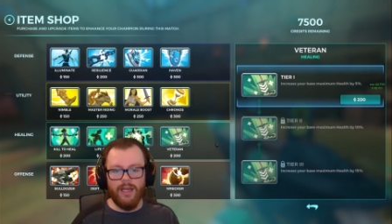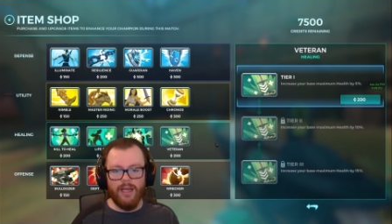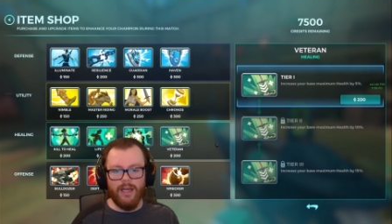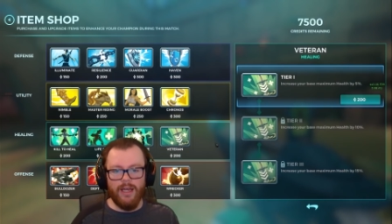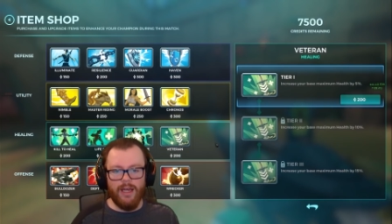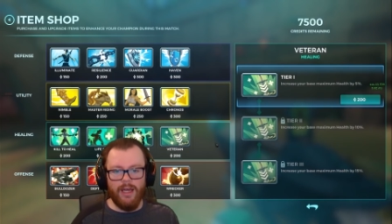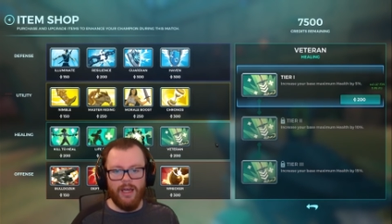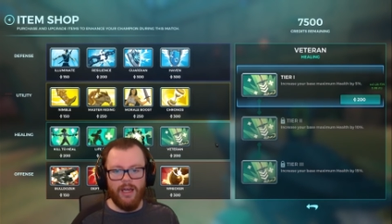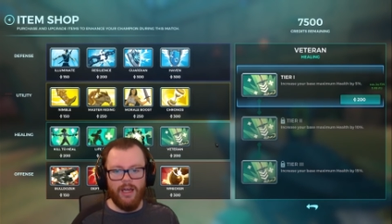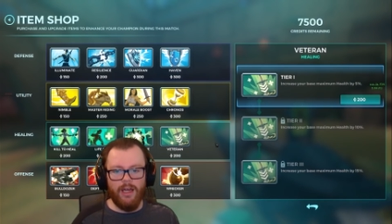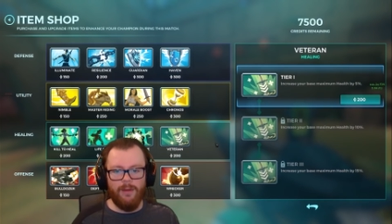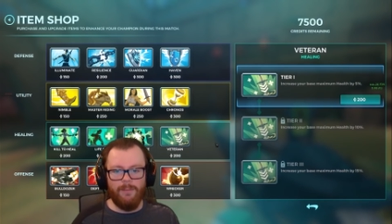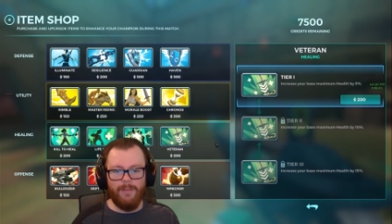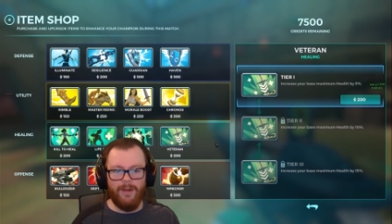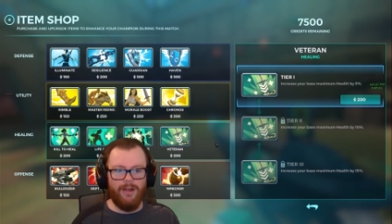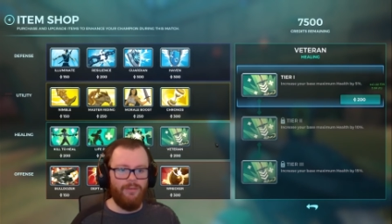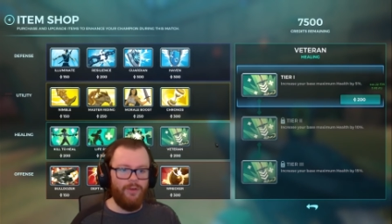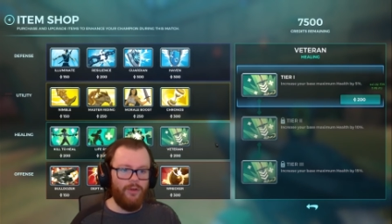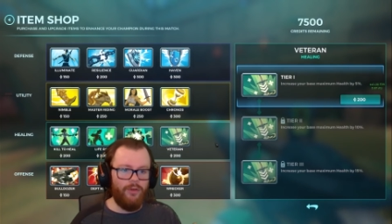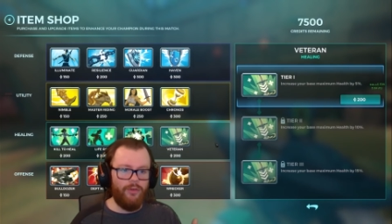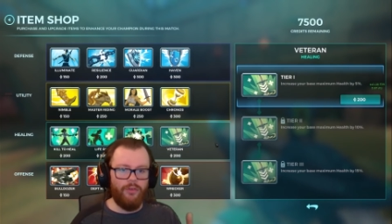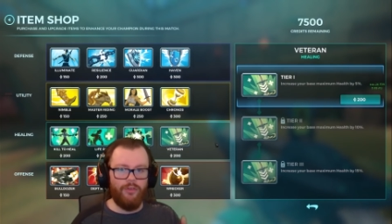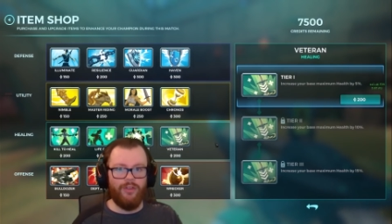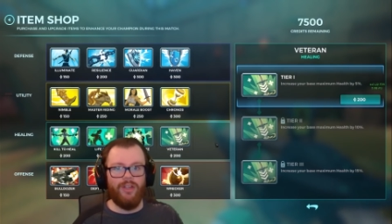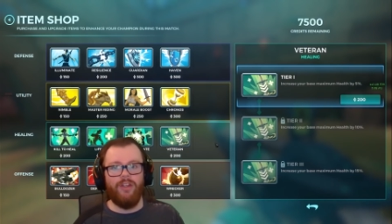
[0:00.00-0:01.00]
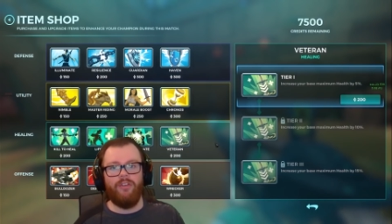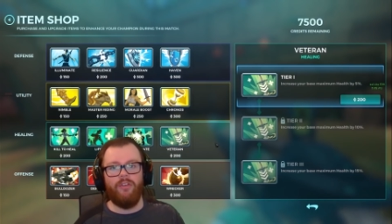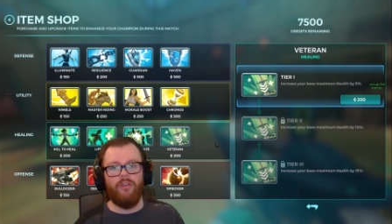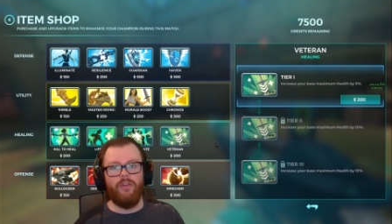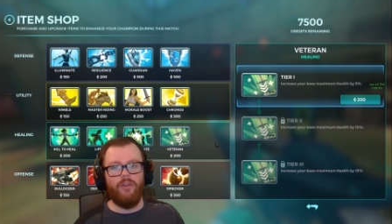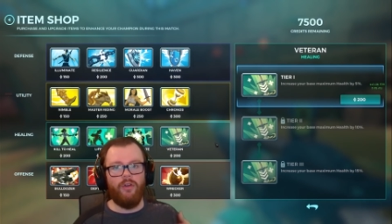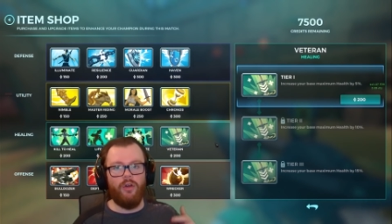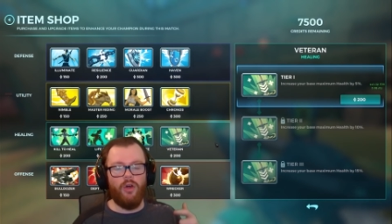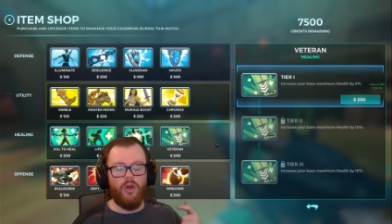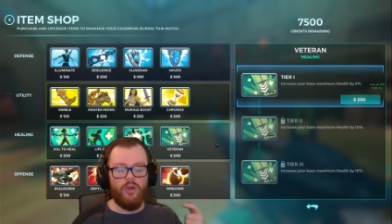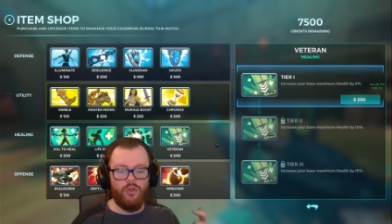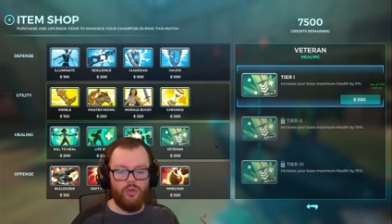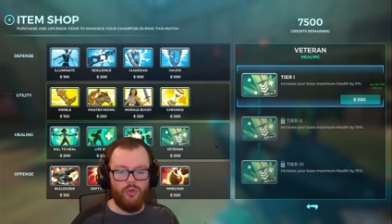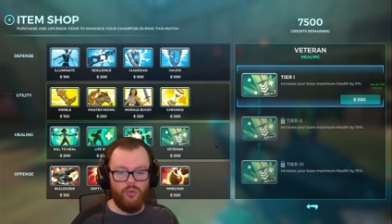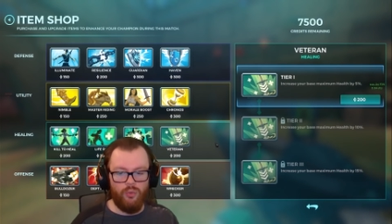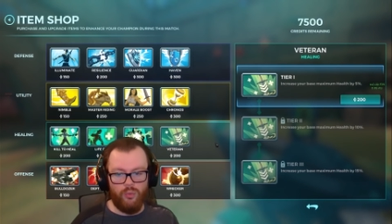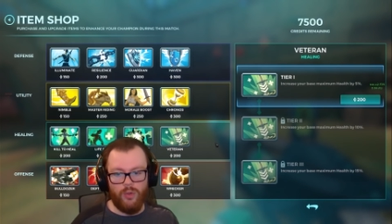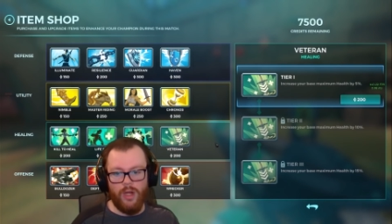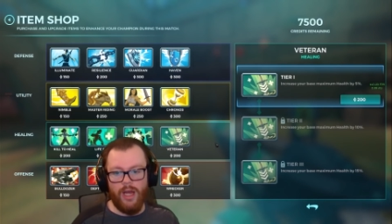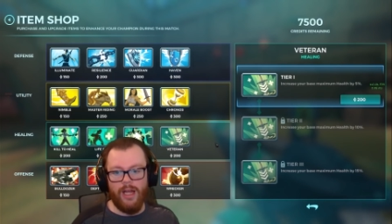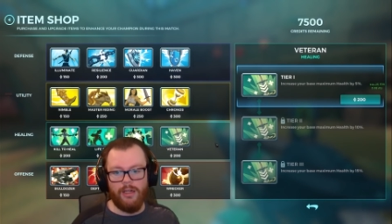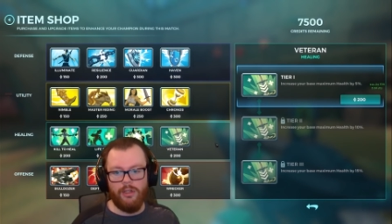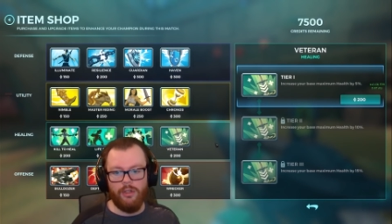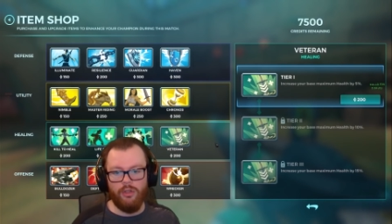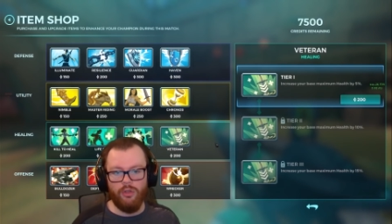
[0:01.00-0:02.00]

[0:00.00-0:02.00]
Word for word: Um, and I've also tested it on Grohk,